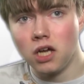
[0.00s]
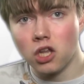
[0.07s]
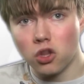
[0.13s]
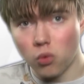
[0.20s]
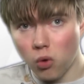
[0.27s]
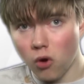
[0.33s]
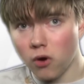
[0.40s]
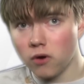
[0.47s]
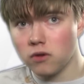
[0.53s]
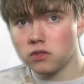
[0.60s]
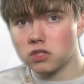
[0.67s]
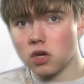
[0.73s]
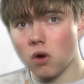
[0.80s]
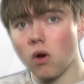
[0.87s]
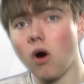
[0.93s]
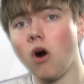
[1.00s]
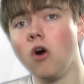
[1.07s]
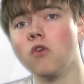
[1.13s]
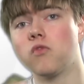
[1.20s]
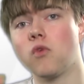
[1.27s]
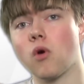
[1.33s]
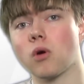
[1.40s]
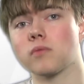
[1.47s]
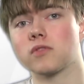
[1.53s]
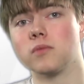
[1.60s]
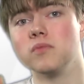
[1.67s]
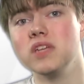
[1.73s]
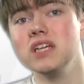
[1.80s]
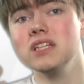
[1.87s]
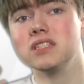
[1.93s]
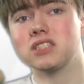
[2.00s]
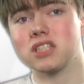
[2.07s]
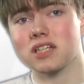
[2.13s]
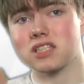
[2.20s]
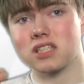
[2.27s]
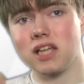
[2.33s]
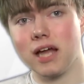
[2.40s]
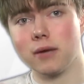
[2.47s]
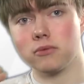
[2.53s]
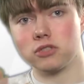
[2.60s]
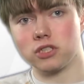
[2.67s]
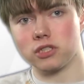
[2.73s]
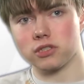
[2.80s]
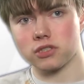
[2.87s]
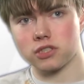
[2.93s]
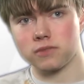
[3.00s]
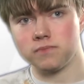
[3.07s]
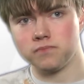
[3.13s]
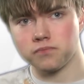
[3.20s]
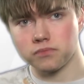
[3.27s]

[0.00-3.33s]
The words are all formed from these 6 languages.